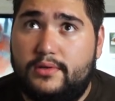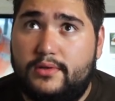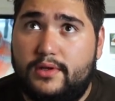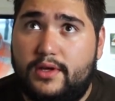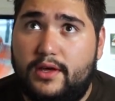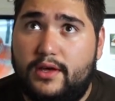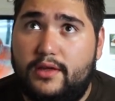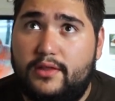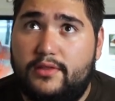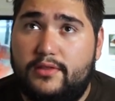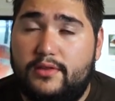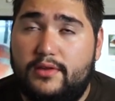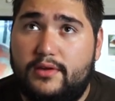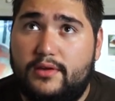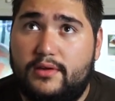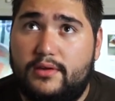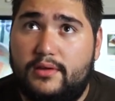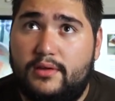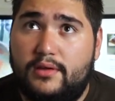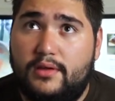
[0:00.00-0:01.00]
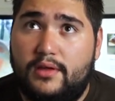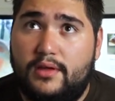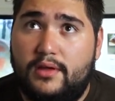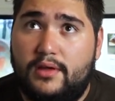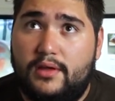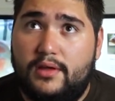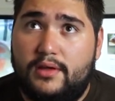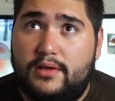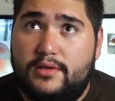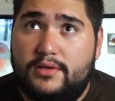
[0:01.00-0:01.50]
I think
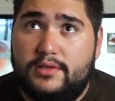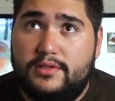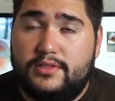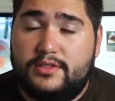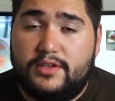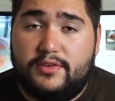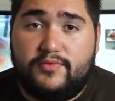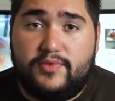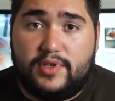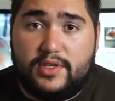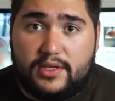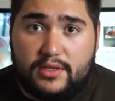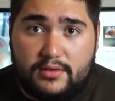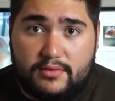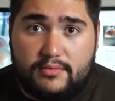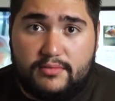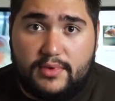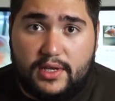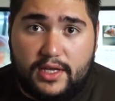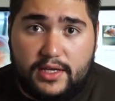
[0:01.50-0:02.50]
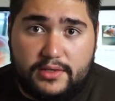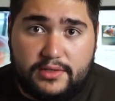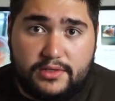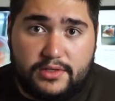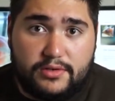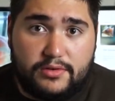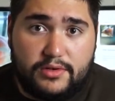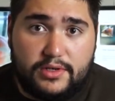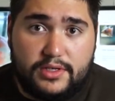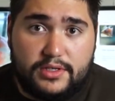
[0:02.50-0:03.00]
78
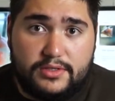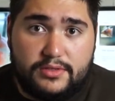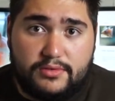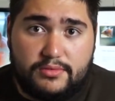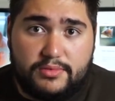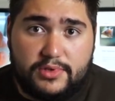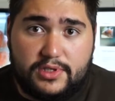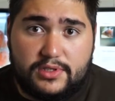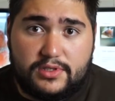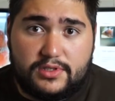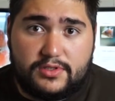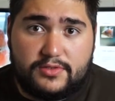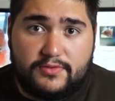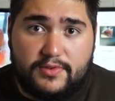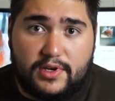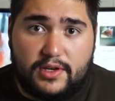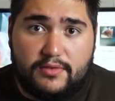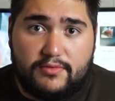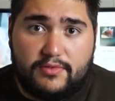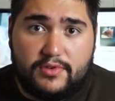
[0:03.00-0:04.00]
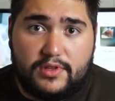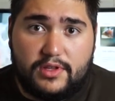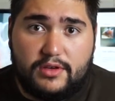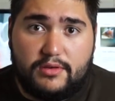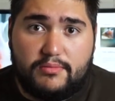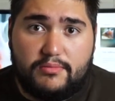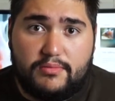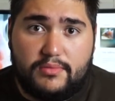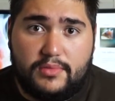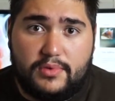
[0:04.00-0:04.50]
degrees will be just fine for
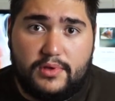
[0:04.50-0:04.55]
them.